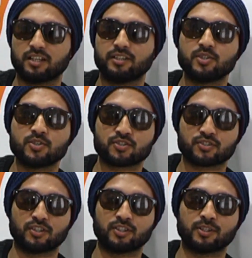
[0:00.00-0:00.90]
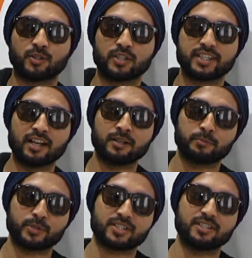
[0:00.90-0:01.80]
This young
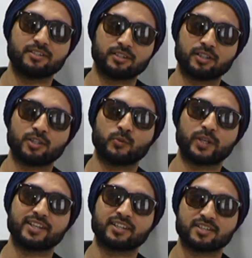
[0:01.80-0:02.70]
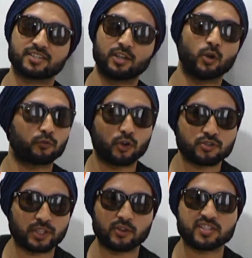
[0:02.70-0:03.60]
pretty girl wearing this yellow, of course
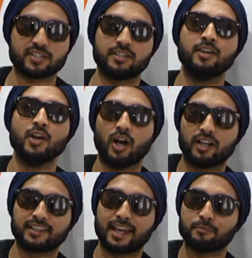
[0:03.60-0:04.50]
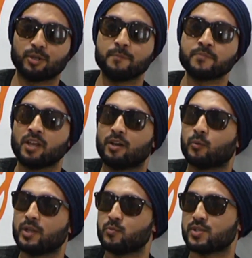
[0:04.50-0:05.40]
you cannot see on camera.
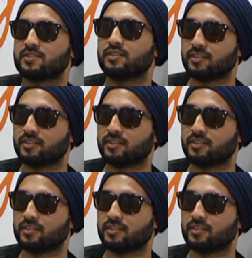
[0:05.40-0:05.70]
When was